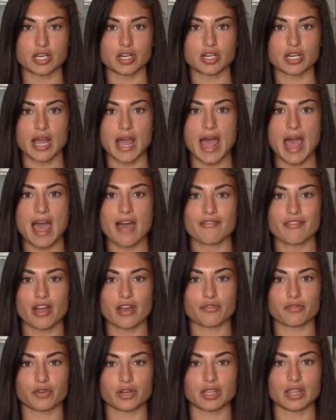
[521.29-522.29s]
year and a half,
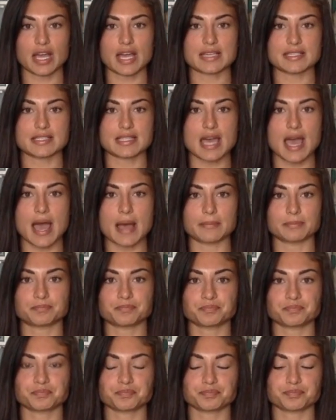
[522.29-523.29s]
I've realized that